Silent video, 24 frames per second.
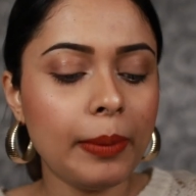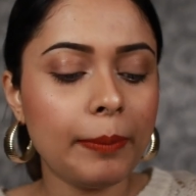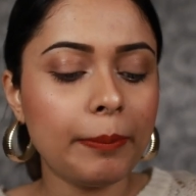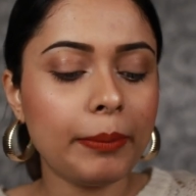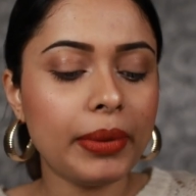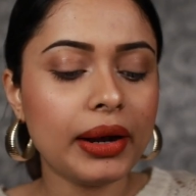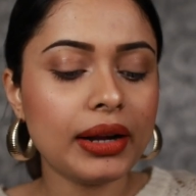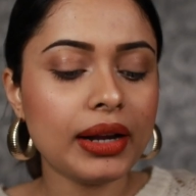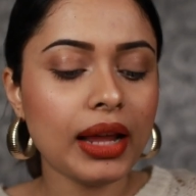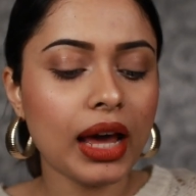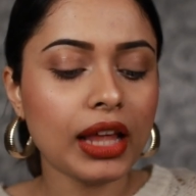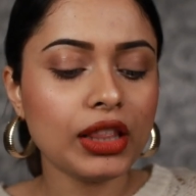
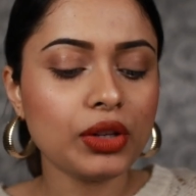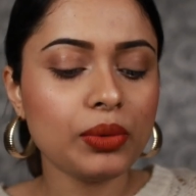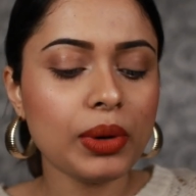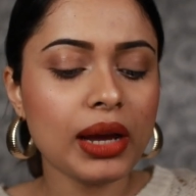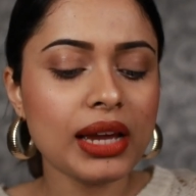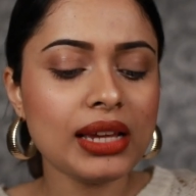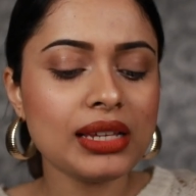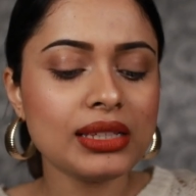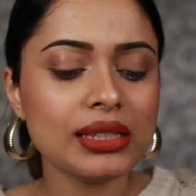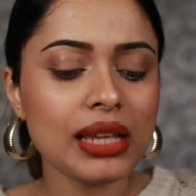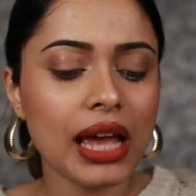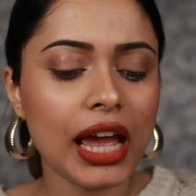But
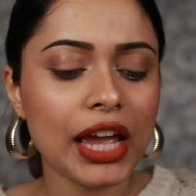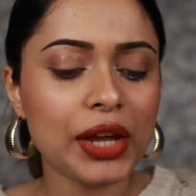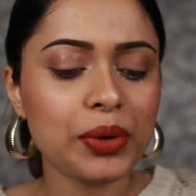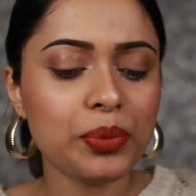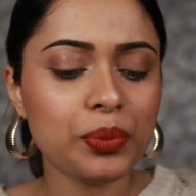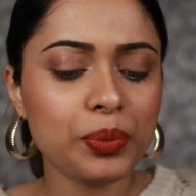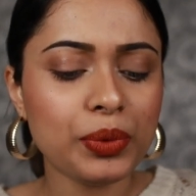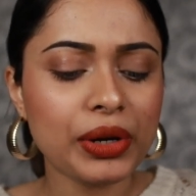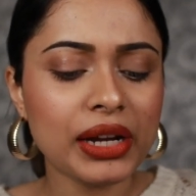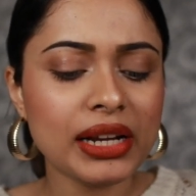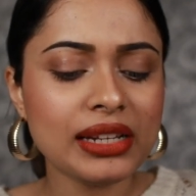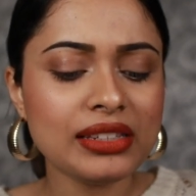otherwise, I
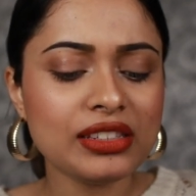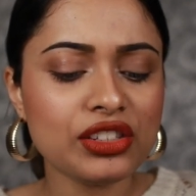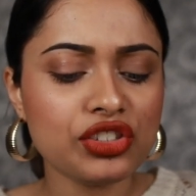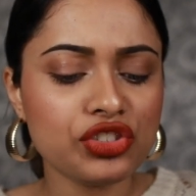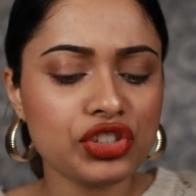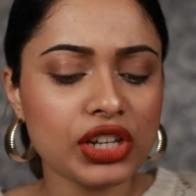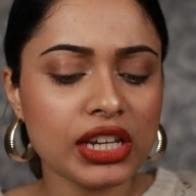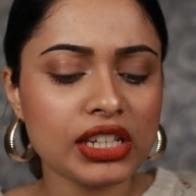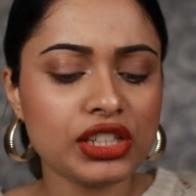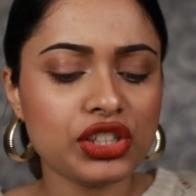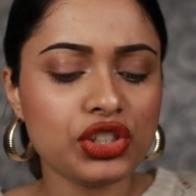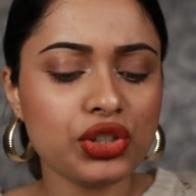will
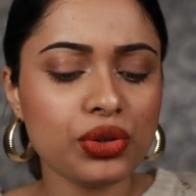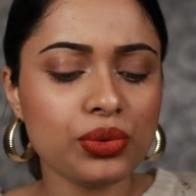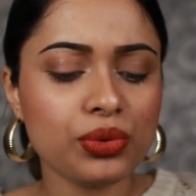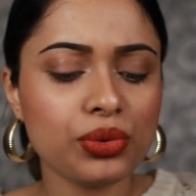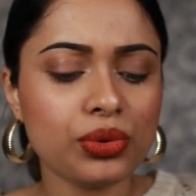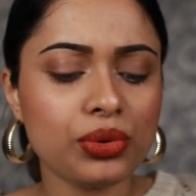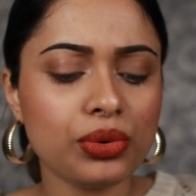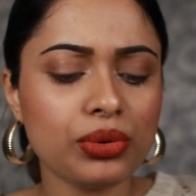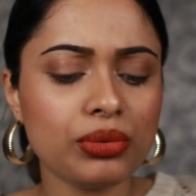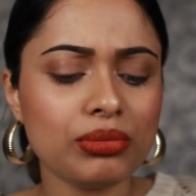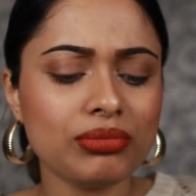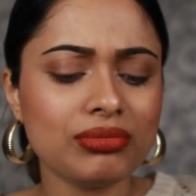suggest
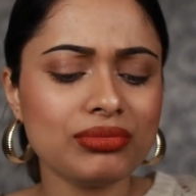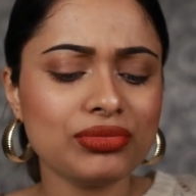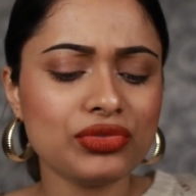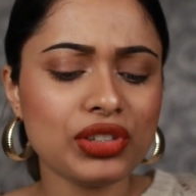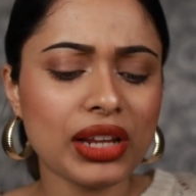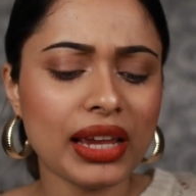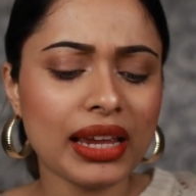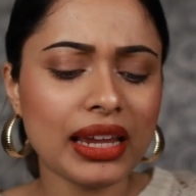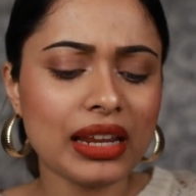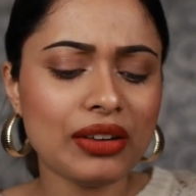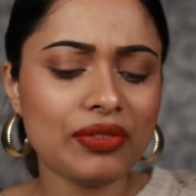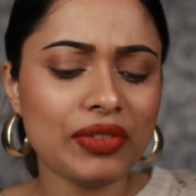you
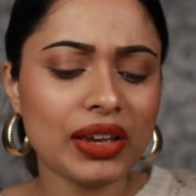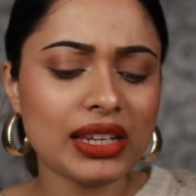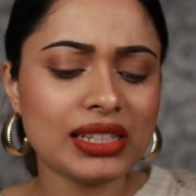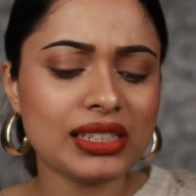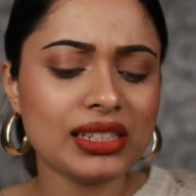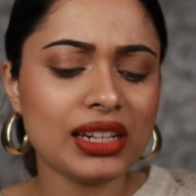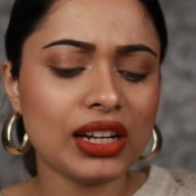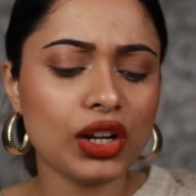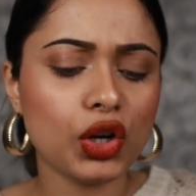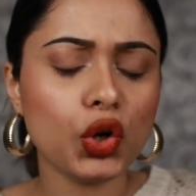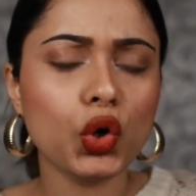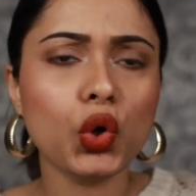invest
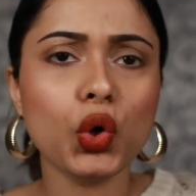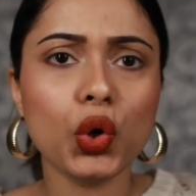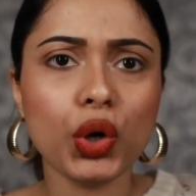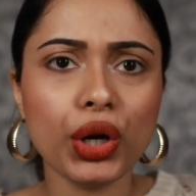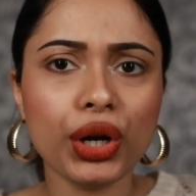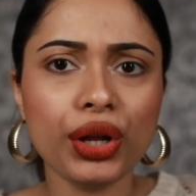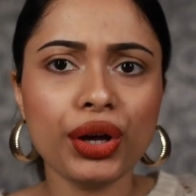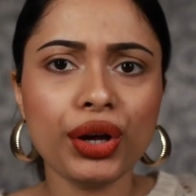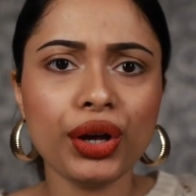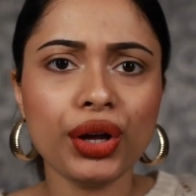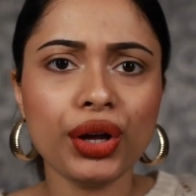in a good